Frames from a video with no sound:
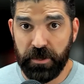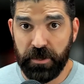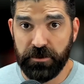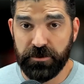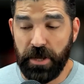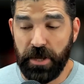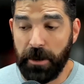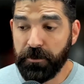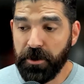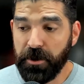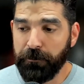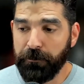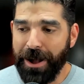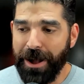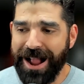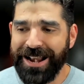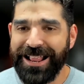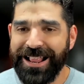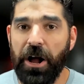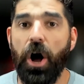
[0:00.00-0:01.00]
So I'm
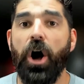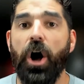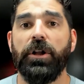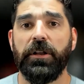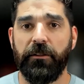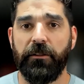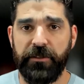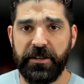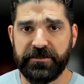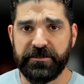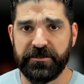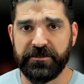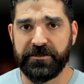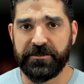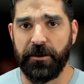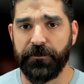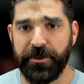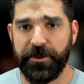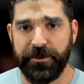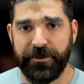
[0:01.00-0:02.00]
combining all of this in
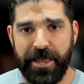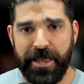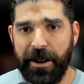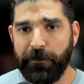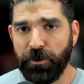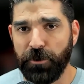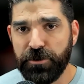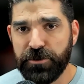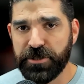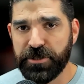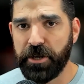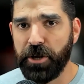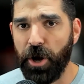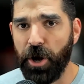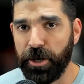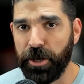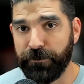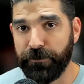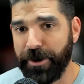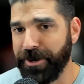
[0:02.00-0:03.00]
something that I'm loosely
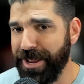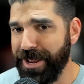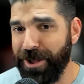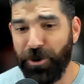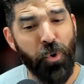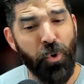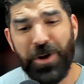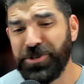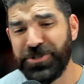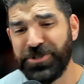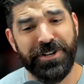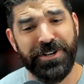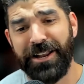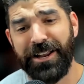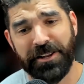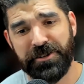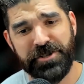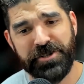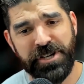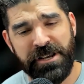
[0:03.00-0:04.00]
calling right now
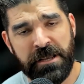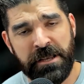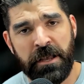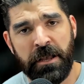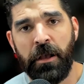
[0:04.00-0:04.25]
questionology,